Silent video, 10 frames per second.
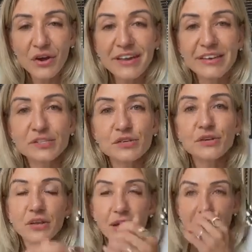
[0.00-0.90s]
Okay, so
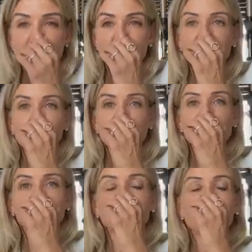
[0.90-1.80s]
last week we
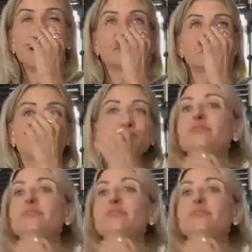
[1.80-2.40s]
made an announcement.